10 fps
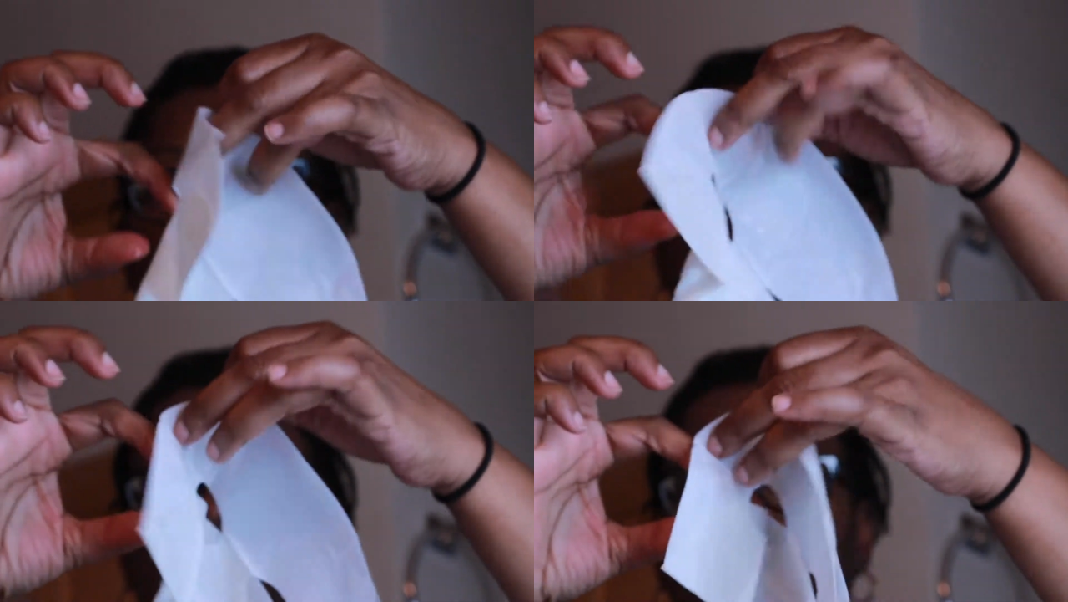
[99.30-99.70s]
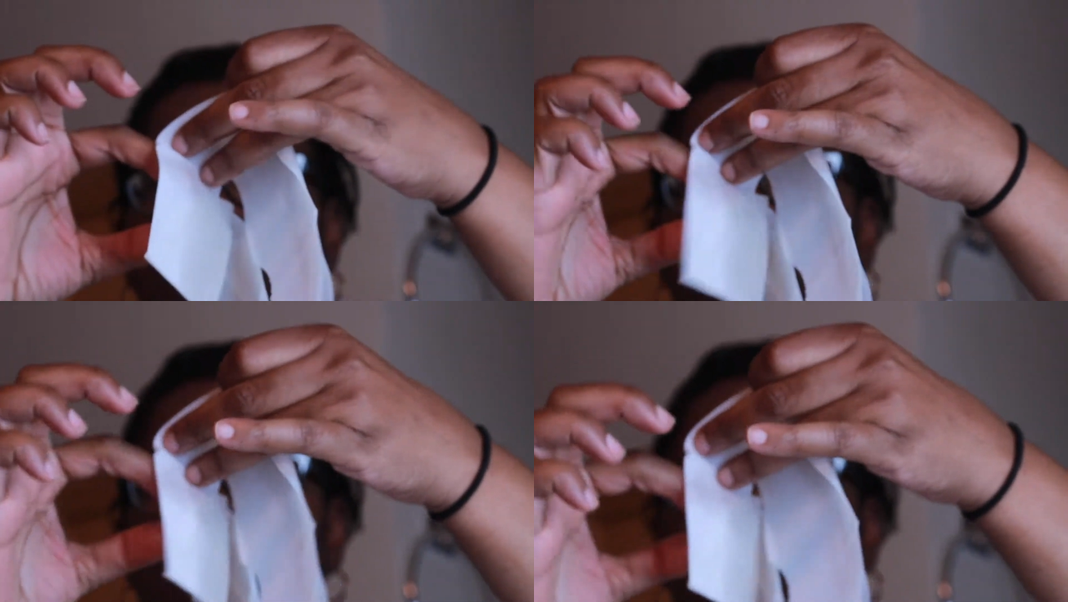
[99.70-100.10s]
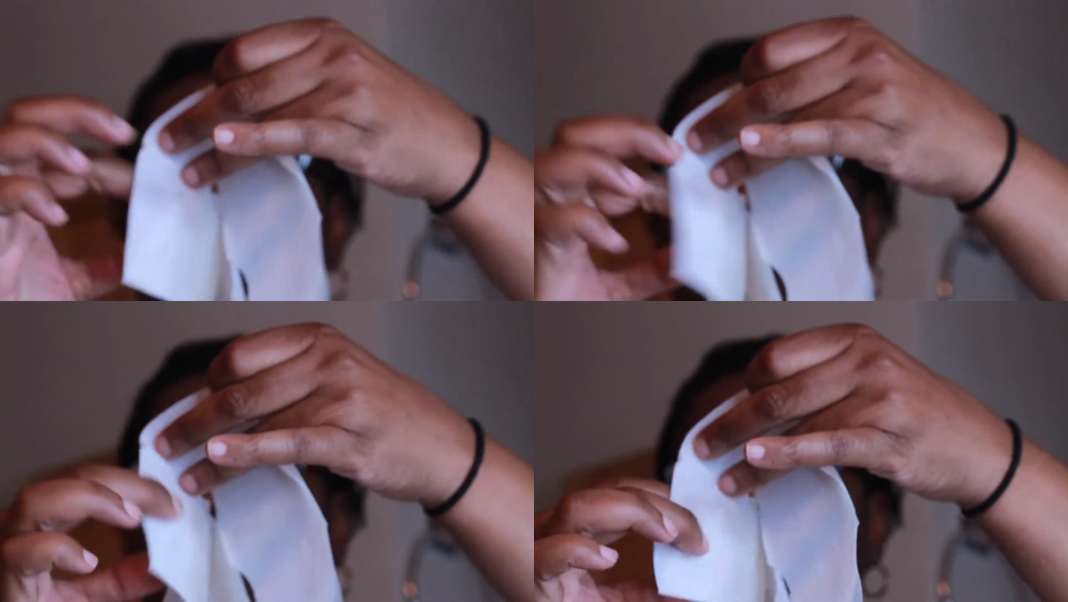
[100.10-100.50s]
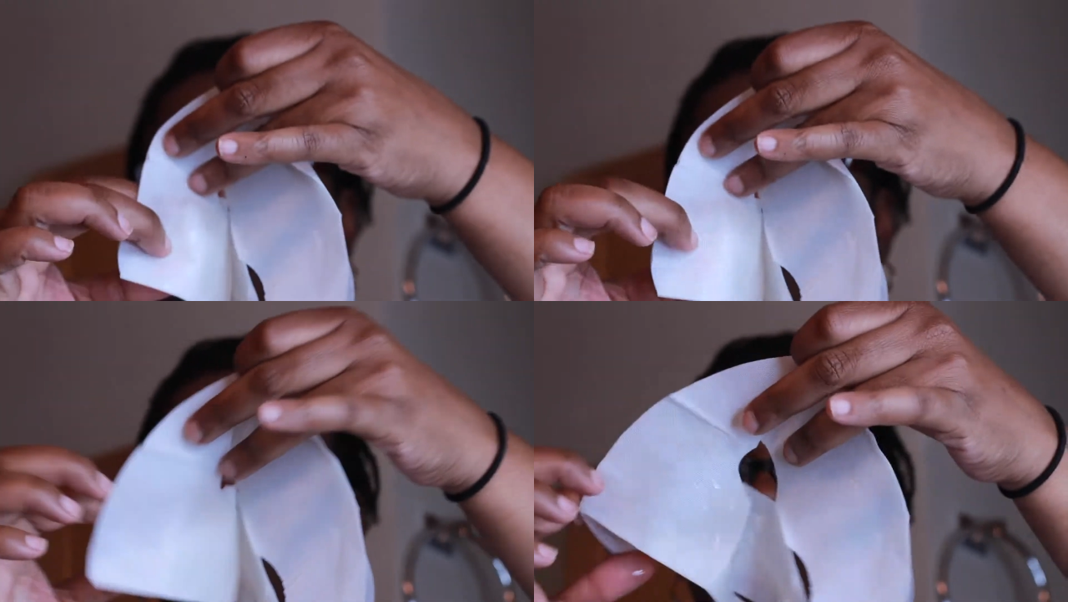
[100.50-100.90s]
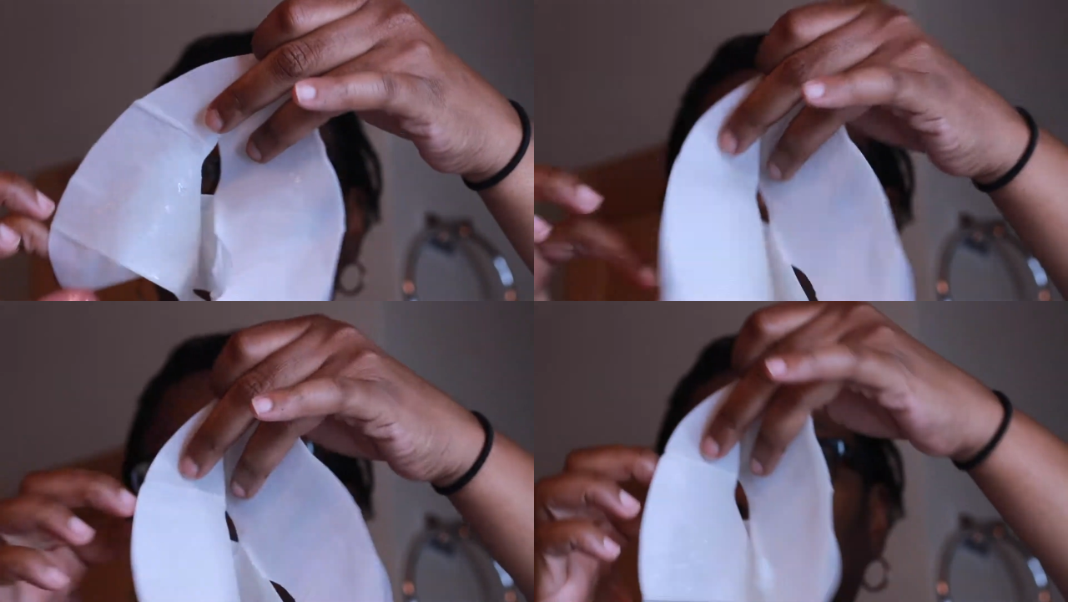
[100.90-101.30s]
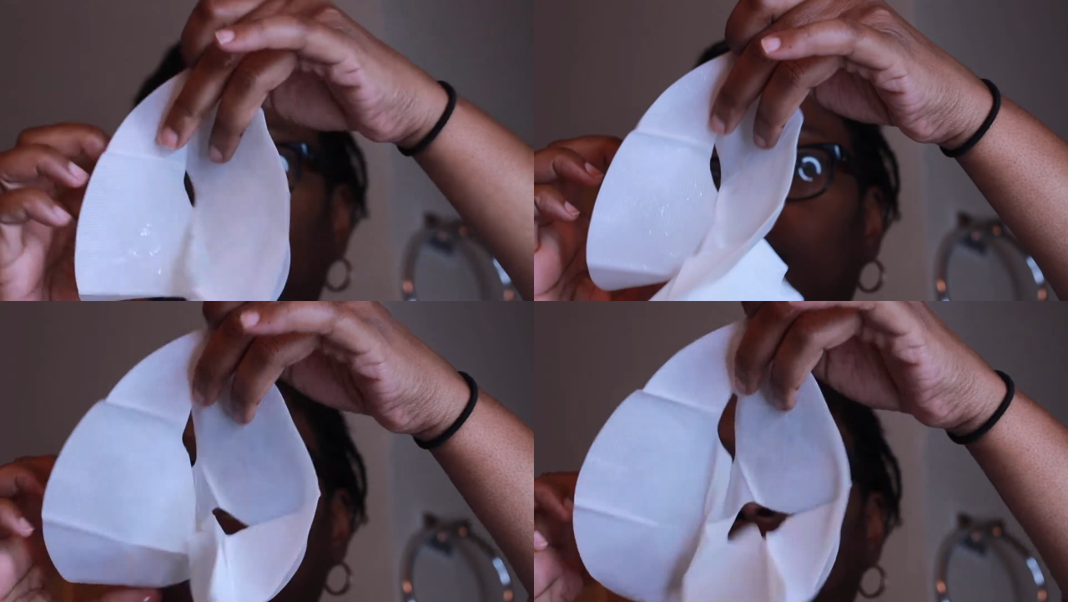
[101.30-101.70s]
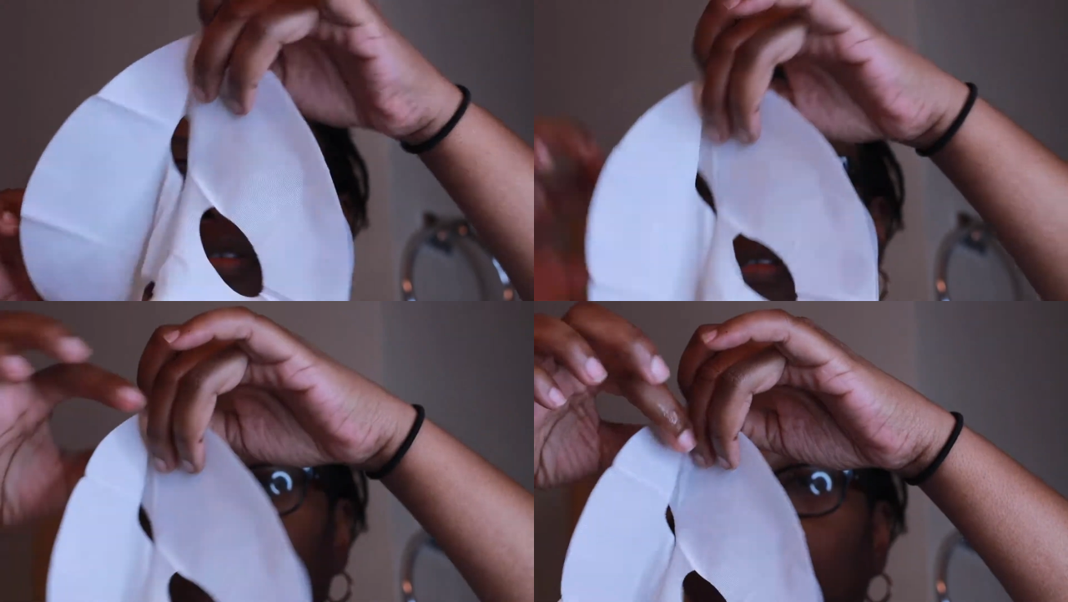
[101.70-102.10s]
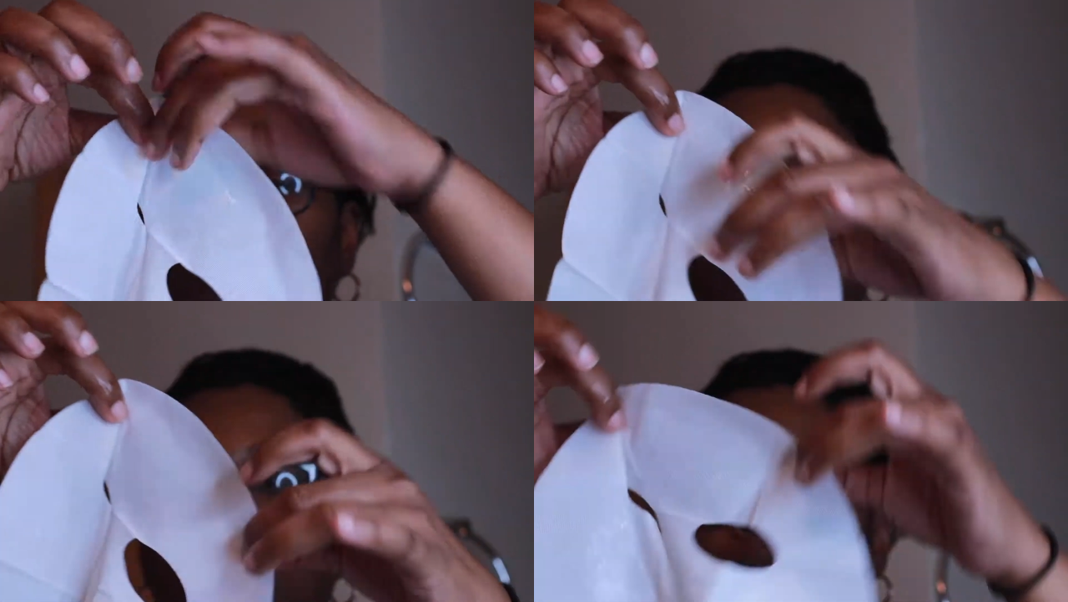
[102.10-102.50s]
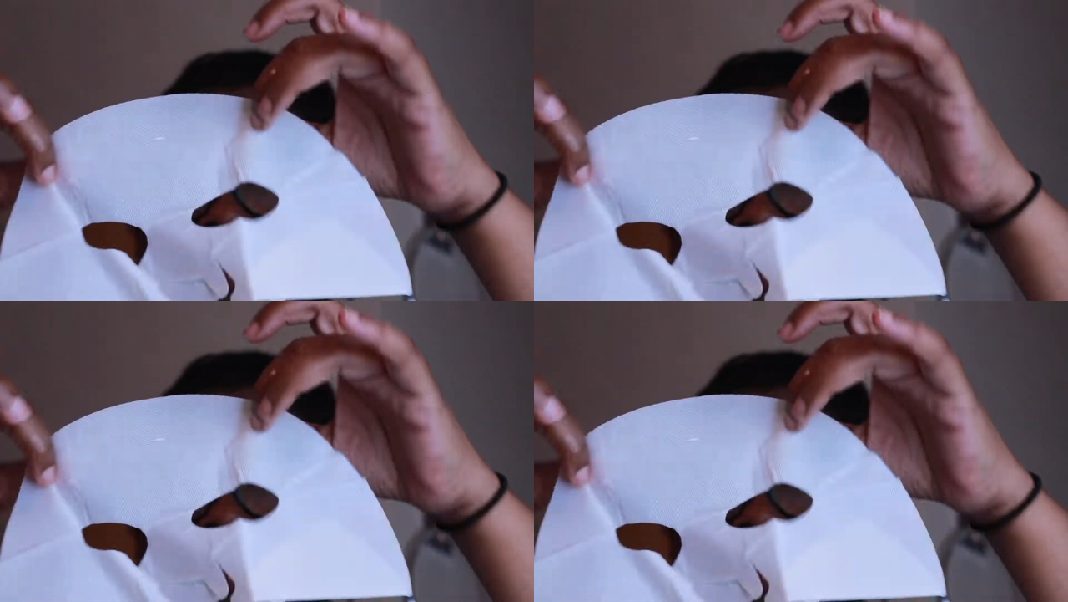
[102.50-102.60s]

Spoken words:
(no speaker visible)